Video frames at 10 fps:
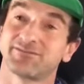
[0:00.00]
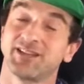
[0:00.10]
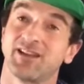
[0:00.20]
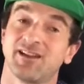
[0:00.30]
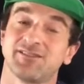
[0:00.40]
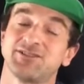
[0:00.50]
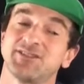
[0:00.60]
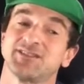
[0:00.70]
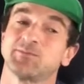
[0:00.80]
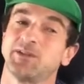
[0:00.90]

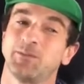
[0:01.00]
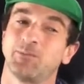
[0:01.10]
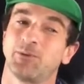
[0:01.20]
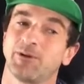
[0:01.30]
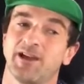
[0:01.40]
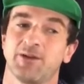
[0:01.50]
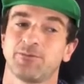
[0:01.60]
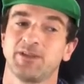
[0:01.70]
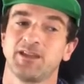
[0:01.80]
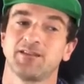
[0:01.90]
ecology as people, or how
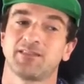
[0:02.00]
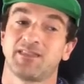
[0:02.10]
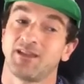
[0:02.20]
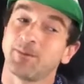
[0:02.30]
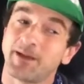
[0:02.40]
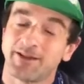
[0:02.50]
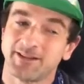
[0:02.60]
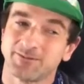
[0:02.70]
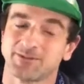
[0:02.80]
we think about it,